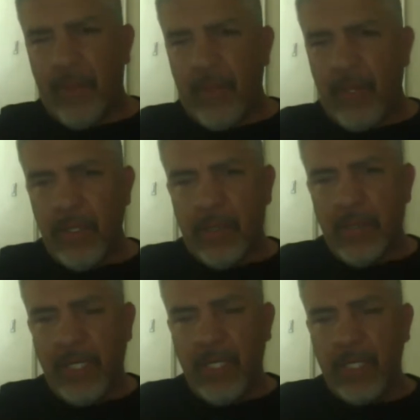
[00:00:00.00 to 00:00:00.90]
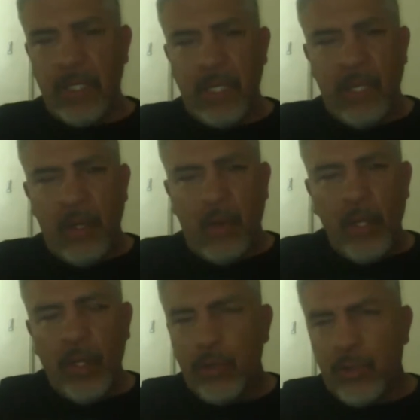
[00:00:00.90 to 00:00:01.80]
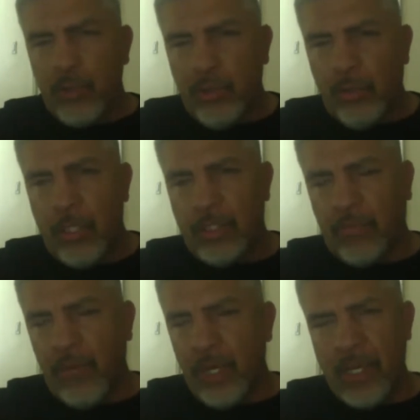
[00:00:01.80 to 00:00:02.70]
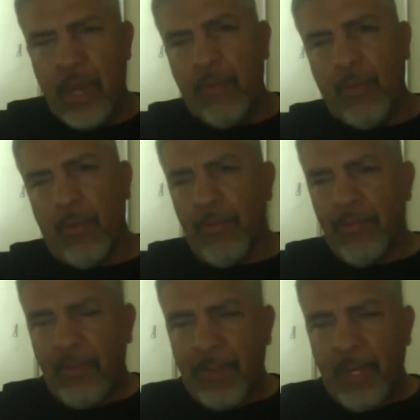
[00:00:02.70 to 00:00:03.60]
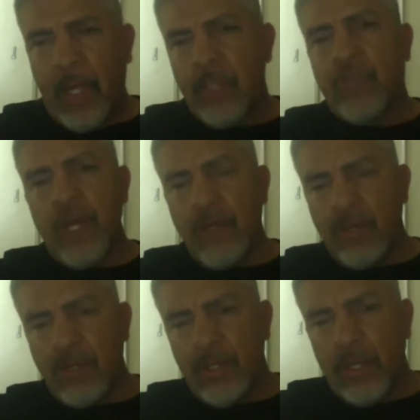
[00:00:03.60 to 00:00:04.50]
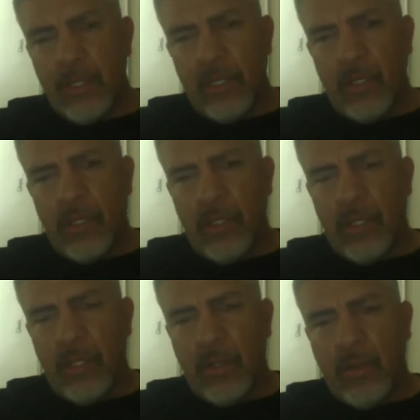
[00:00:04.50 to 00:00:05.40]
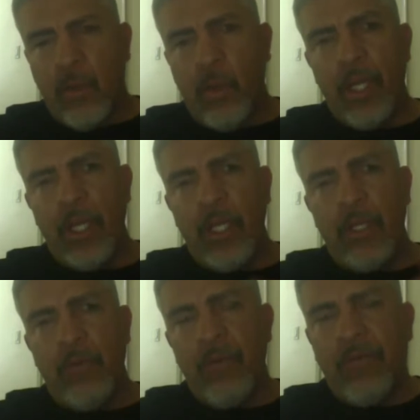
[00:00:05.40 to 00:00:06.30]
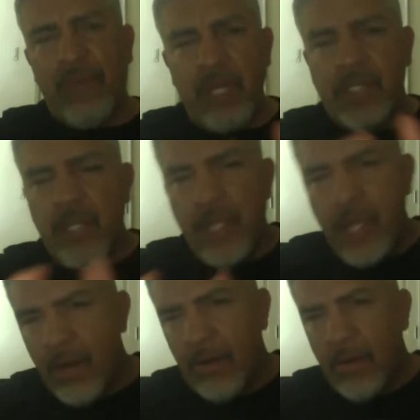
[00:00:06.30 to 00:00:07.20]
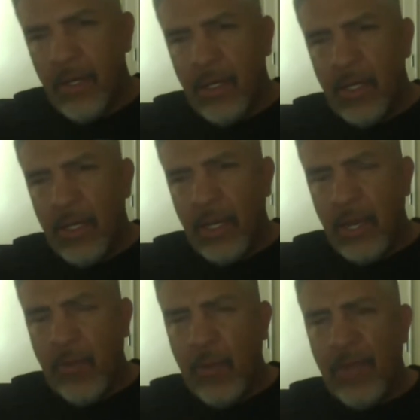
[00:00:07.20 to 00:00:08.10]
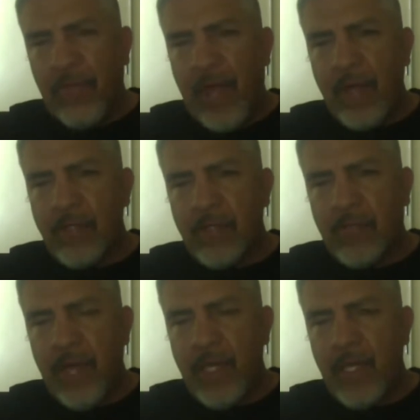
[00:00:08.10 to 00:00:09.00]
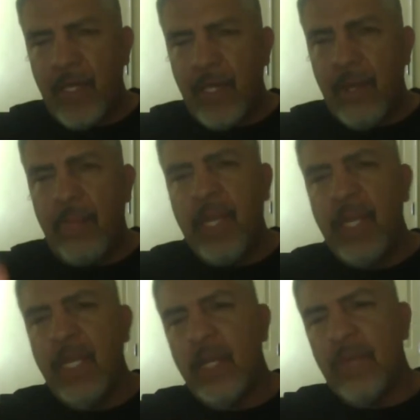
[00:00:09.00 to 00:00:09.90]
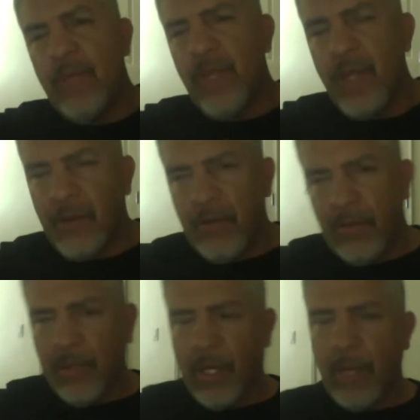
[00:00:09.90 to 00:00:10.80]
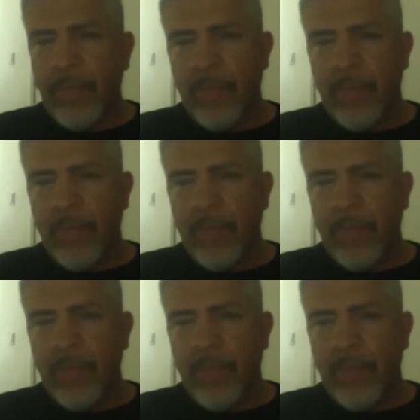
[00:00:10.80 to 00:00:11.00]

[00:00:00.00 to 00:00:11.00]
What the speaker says: and it's because we go through so much. For example, us trainers, we finish the year, and we have fighters fighting the beginning of the year. Okay.